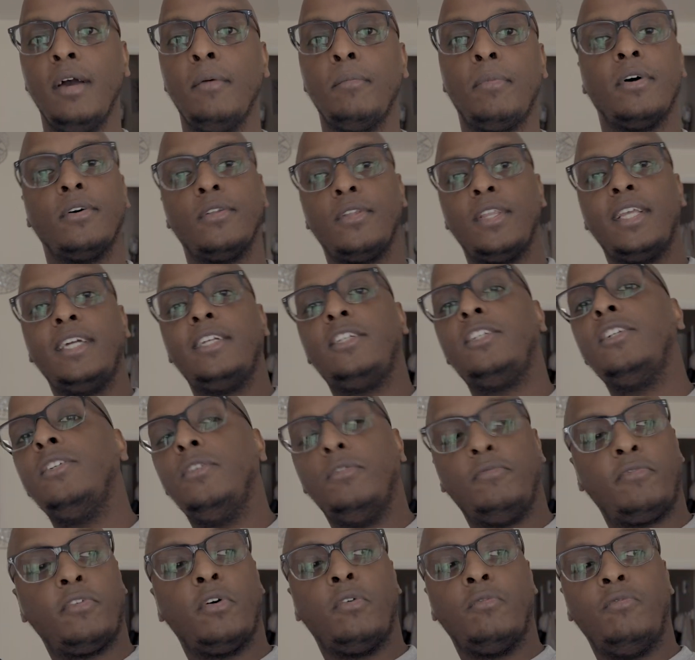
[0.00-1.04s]
but unless
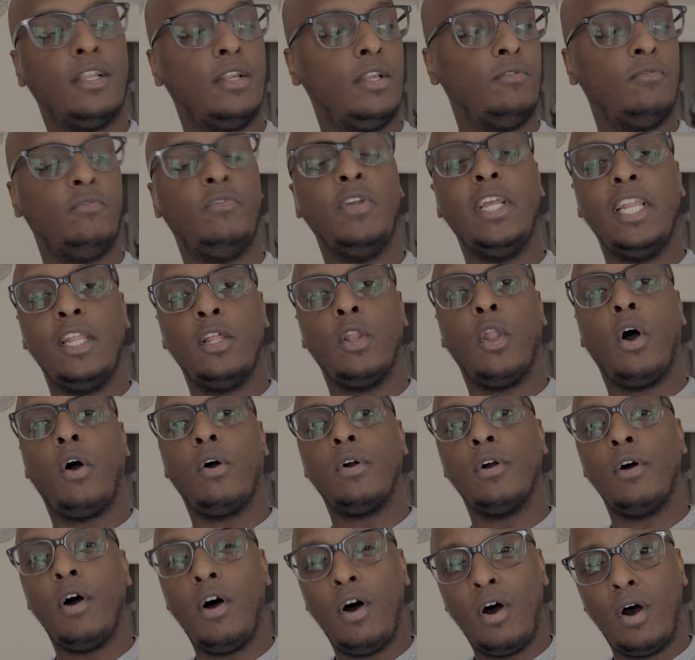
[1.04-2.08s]
you've got really
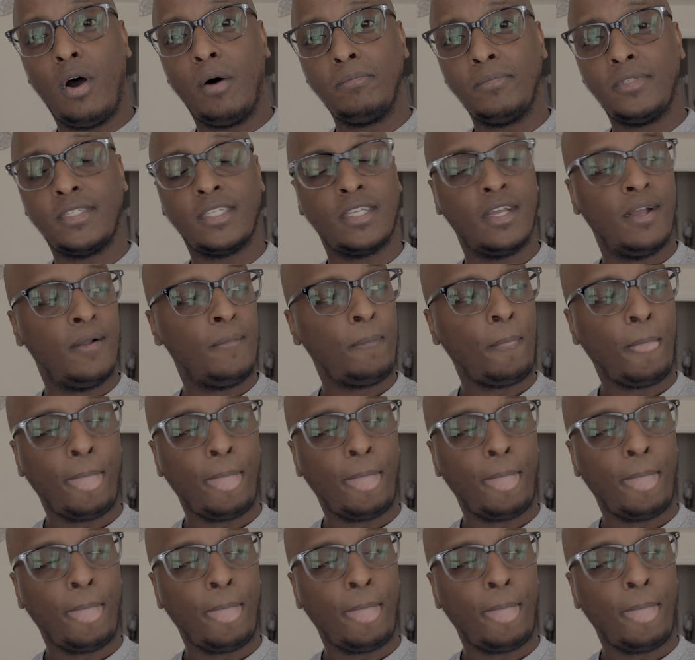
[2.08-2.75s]
long arms,